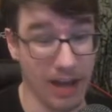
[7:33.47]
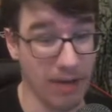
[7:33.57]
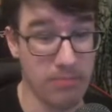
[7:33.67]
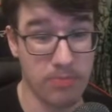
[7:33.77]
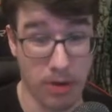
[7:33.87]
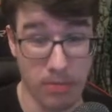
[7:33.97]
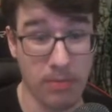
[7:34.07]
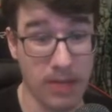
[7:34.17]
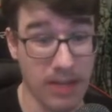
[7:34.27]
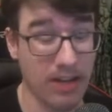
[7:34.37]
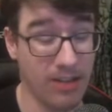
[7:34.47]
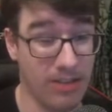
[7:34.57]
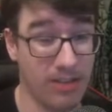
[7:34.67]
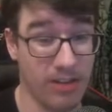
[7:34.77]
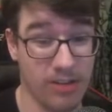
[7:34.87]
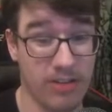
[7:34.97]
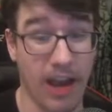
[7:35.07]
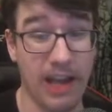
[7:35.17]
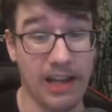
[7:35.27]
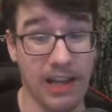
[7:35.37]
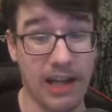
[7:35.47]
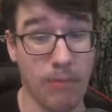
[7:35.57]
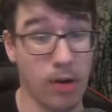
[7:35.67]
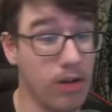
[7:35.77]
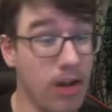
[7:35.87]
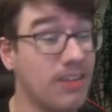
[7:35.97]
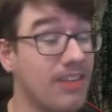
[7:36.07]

and I'm probably gonna start cycling Murlocs